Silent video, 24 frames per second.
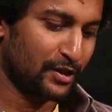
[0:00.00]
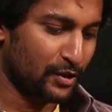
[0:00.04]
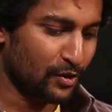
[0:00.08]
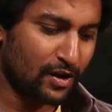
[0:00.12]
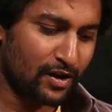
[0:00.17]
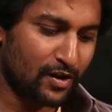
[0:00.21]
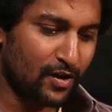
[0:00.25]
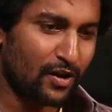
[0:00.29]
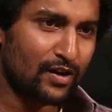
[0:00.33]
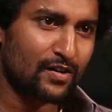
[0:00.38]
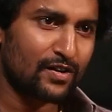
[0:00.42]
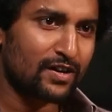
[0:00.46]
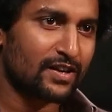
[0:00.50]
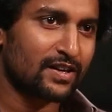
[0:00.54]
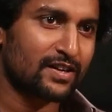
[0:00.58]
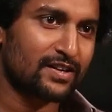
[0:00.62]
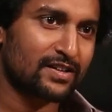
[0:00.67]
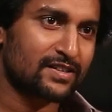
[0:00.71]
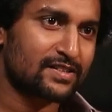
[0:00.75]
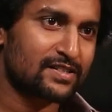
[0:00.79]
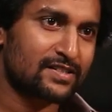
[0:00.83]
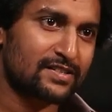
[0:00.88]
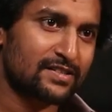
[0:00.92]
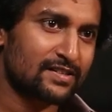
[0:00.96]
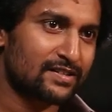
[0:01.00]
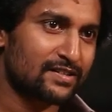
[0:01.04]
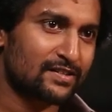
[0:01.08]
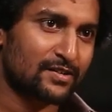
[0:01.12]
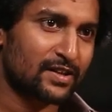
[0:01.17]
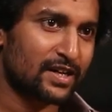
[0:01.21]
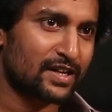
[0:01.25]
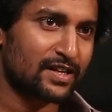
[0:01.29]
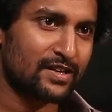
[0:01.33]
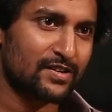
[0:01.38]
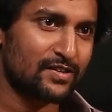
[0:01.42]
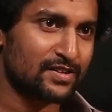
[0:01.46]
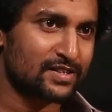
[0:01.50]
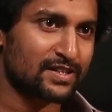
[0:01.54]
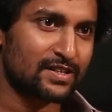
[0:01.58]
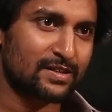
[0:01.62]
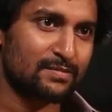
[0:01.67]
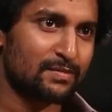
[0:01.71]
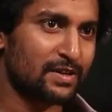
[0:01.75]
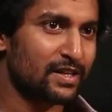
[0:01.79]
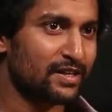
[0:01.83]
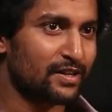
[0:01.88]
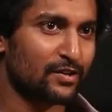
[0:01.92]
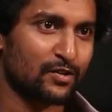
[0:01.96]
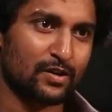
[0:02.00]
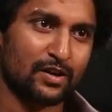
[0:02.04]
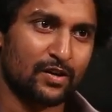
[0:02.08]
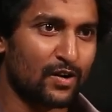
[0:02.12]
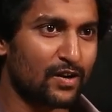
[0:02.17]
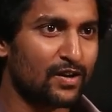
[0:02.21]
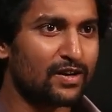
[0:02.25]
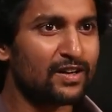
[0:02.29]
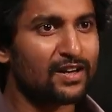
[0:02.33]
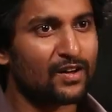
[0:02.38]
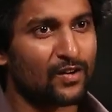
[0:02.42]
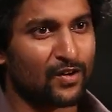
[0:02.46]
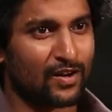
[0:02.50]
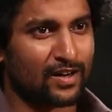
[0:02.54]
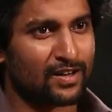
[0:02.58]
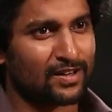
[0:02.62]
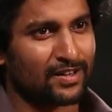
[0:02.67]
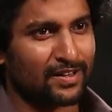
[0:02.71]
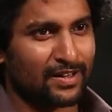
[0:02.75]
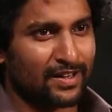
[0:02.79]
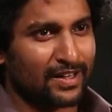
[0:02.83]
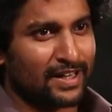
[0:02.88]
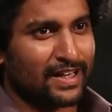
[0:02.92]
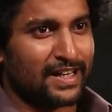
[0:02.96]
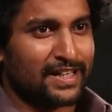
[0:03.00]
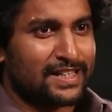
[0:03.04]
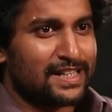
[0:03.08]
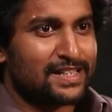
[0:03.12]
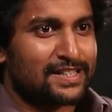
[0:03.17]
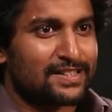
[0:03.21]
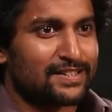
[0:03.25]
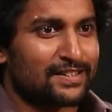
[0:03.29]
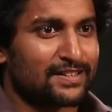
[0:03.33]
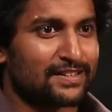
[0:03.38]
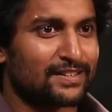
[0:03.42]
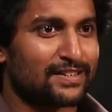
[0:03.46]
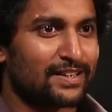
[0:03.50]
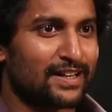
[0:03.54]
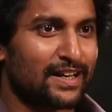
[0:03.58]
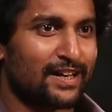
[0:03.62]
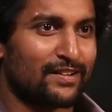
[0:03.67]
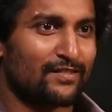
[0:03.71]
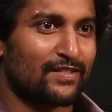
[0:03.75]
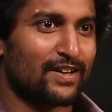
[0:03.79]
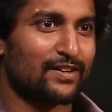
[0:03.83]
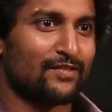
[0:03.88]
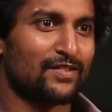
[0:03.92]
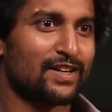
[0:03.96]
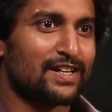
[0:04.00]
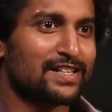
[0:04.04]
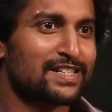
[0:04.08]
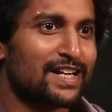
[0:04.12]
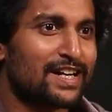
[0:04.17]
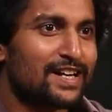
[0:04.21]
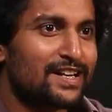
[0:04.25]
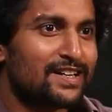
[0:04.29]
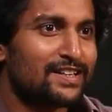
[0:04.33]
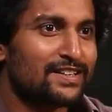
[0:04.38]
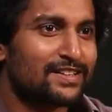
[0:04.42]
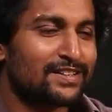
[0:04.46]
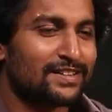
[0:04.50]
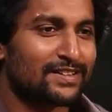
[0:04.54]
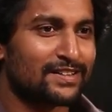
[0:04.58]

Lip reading: your call on sir to get into cinema your call or just everyone said